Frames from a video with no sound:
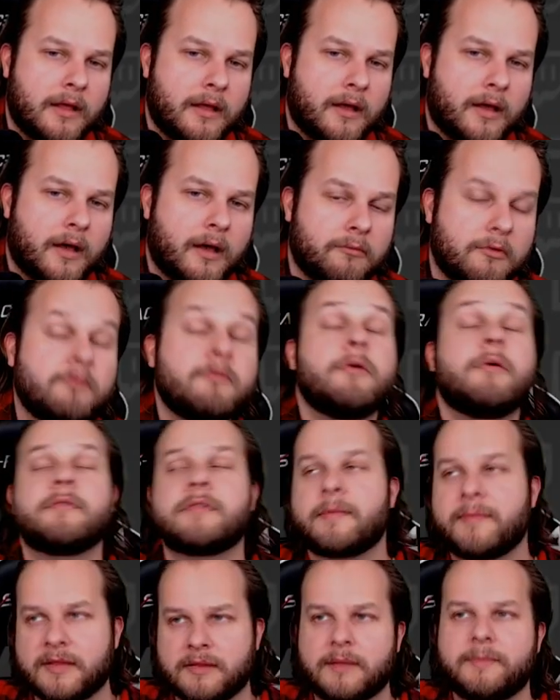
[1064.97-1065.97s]
uh, well, well
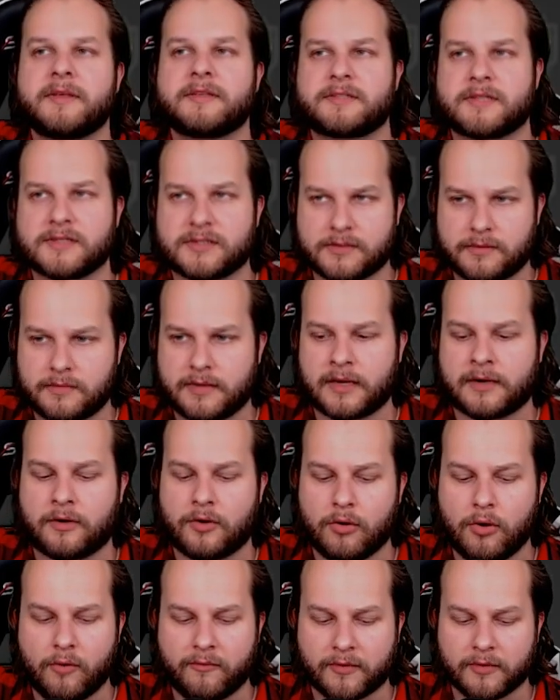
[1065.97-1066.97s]
let me let me just kind of
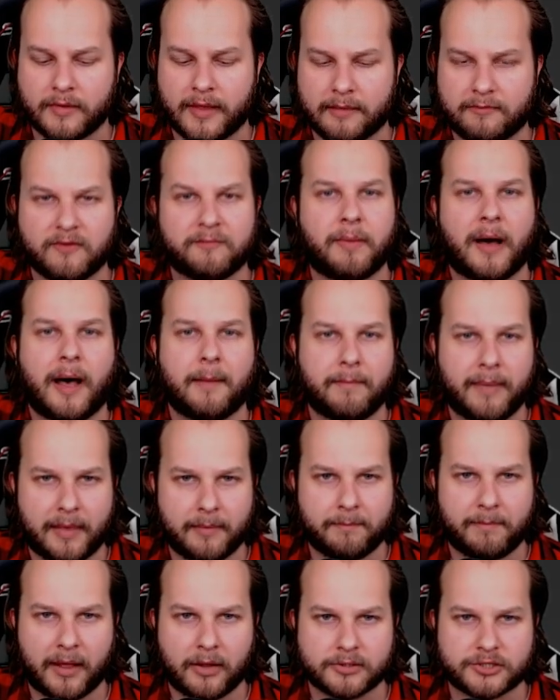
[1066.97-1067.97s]
go over like the Bob
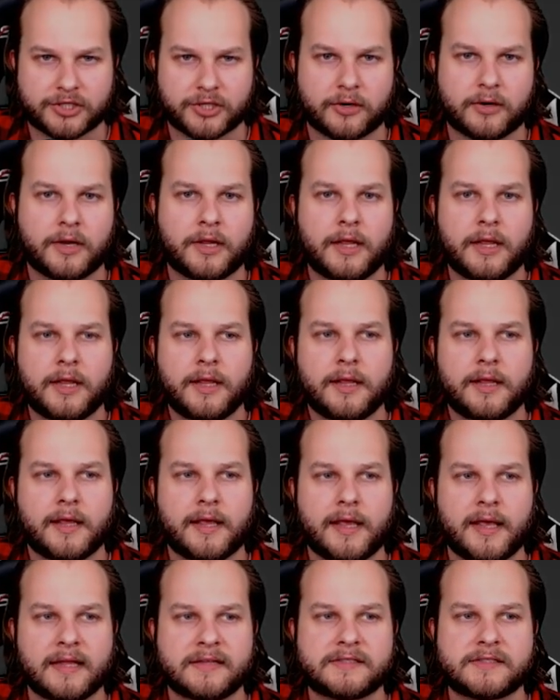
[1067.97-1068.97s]
Belcher.
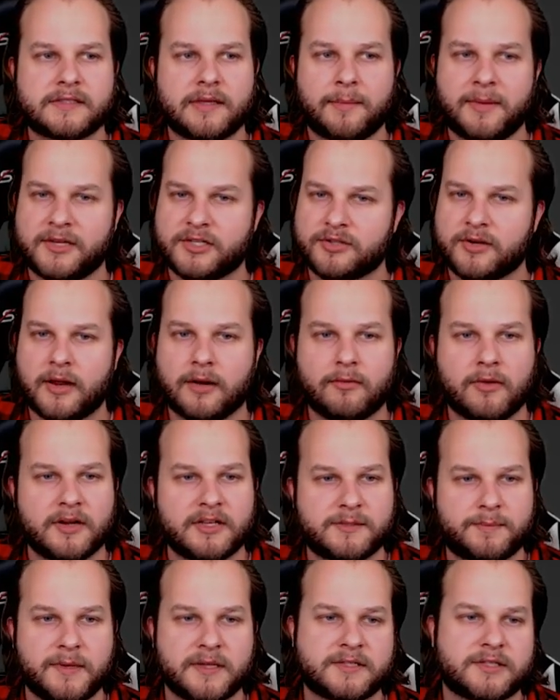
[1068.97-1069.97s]
It's, I mean, he's trying to run
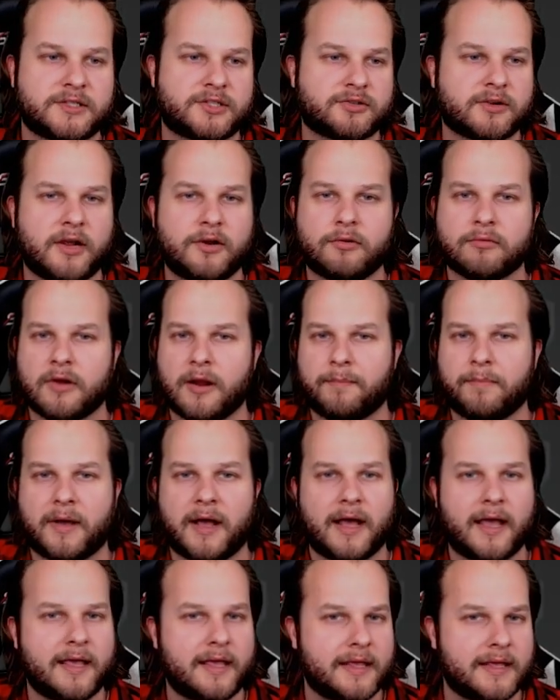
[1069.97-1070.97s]
his business, trying to do right
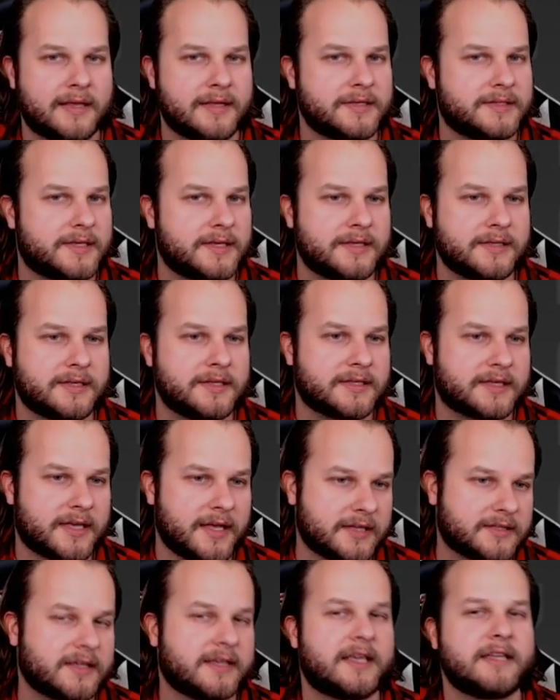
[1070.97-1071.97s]
by his, his his
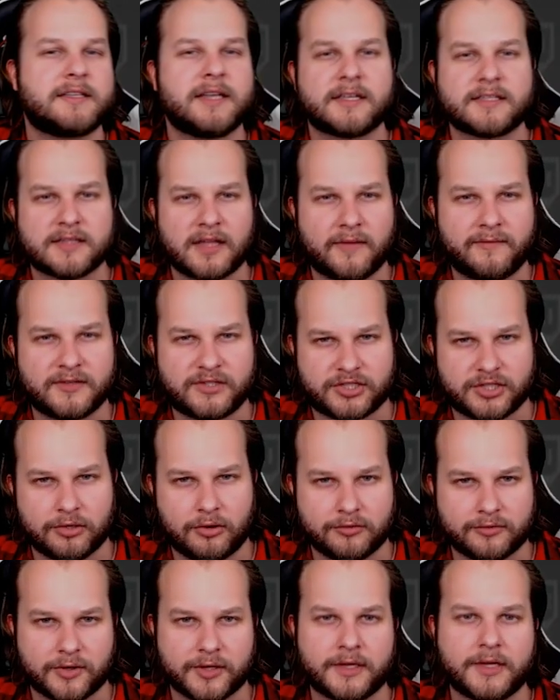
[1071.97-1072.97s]
kids. Like he does love his
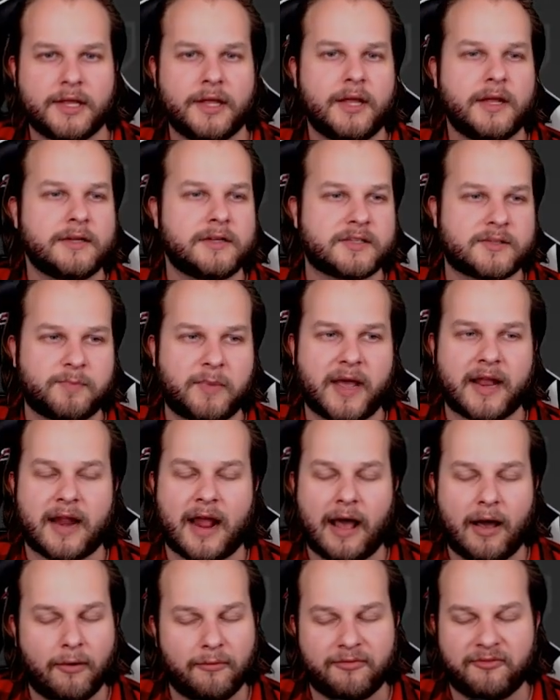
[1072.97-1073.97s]
children, despite
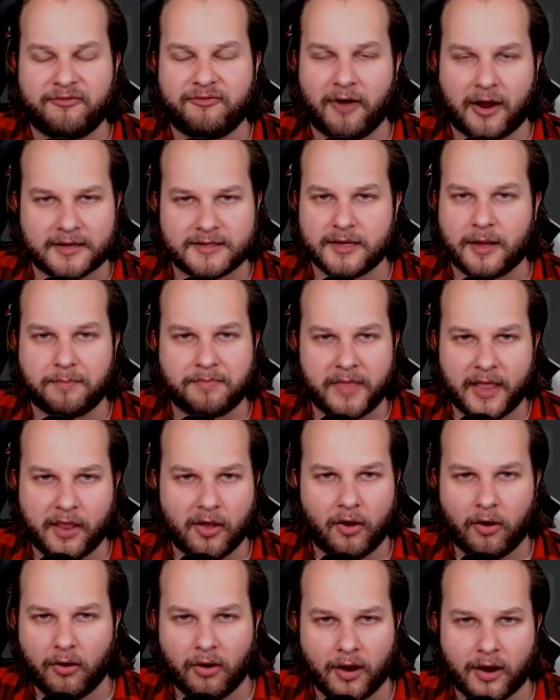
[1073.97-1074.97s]
how fucked up they
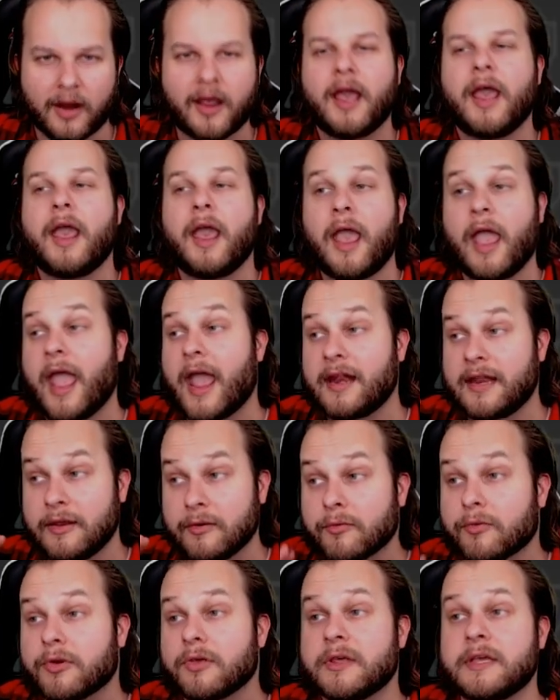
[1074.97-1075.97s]
all are, and he
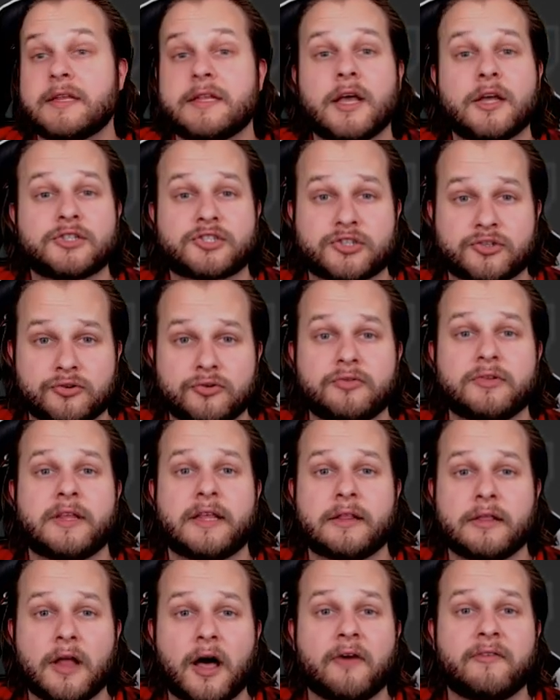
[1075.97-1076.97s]
really does
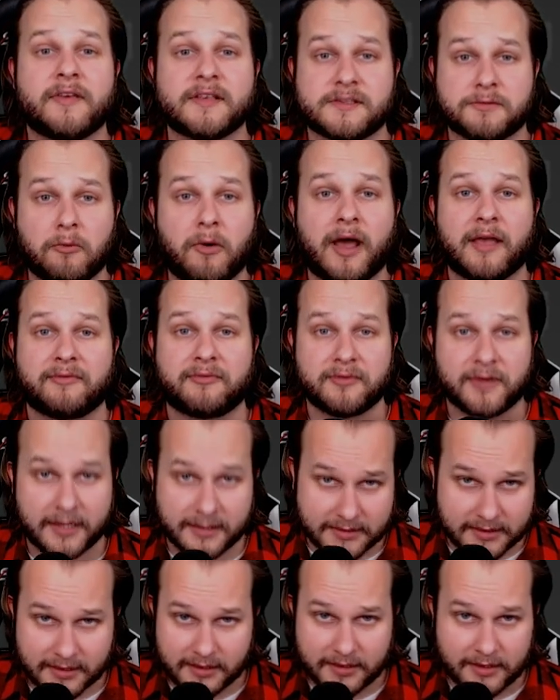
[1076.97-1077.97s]
truly love his wife
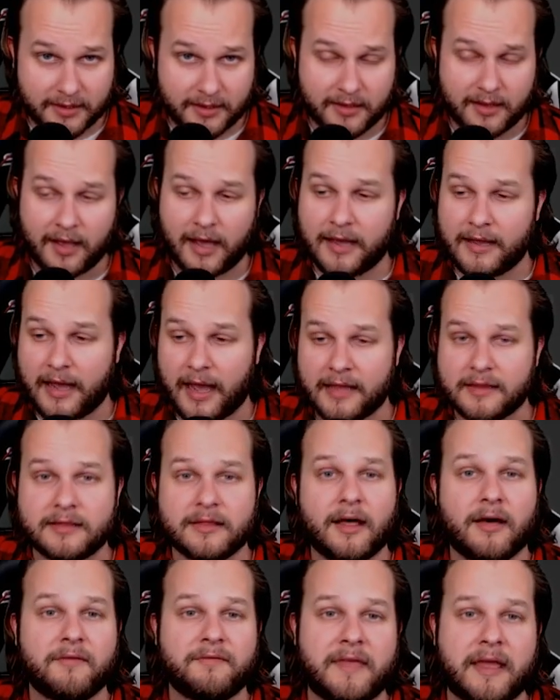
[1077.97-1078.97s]
Linda. I, I
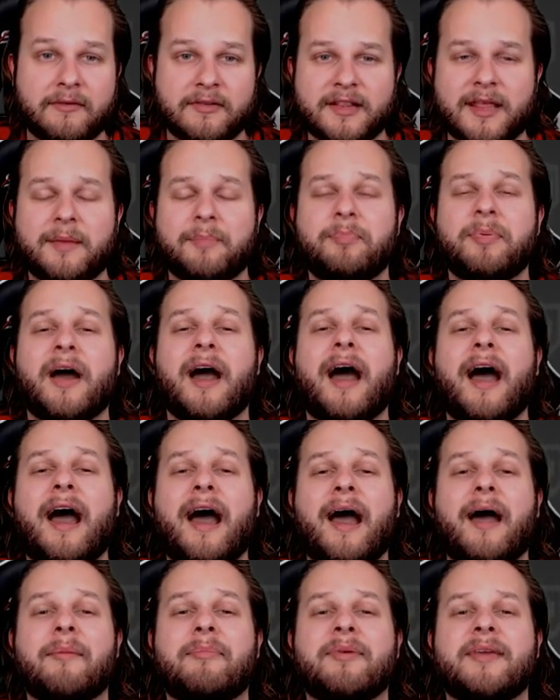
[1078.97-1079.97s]
love that. Like
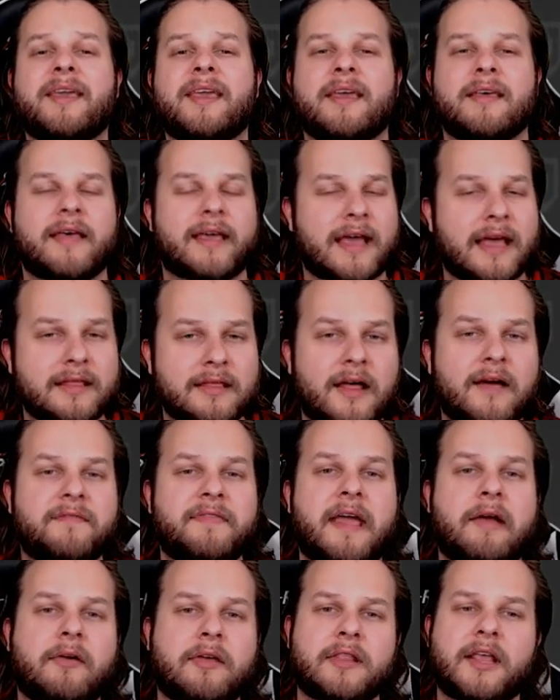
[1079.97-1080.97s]
Bobby, like I love
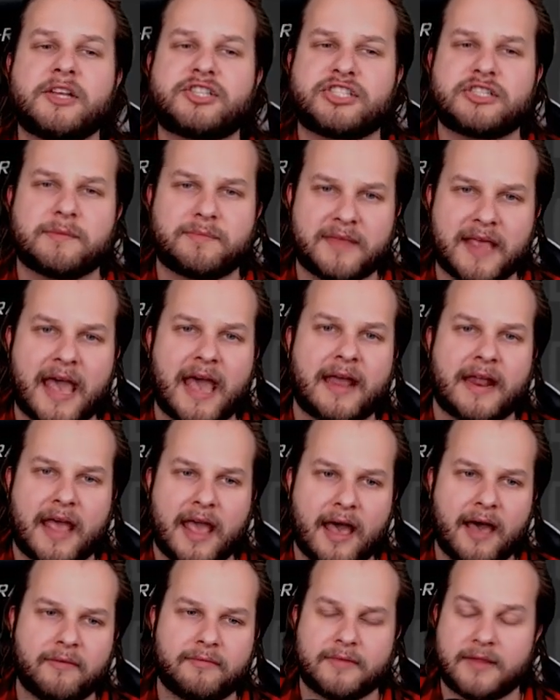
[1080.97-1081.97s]
that relationship that
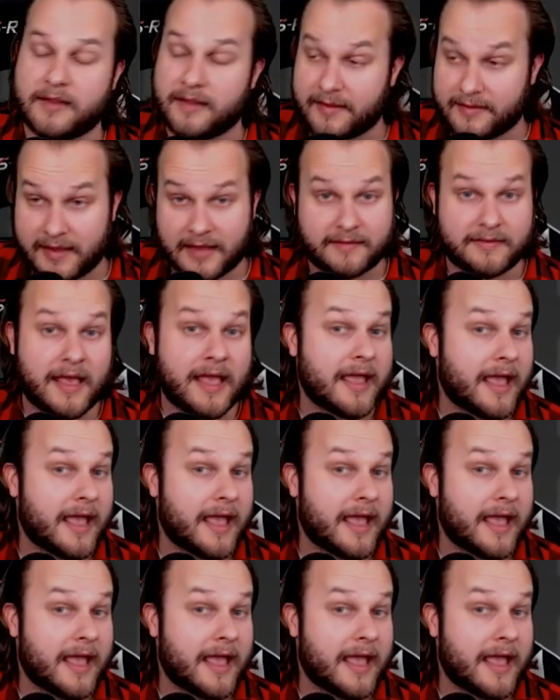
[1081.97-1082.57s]
have that they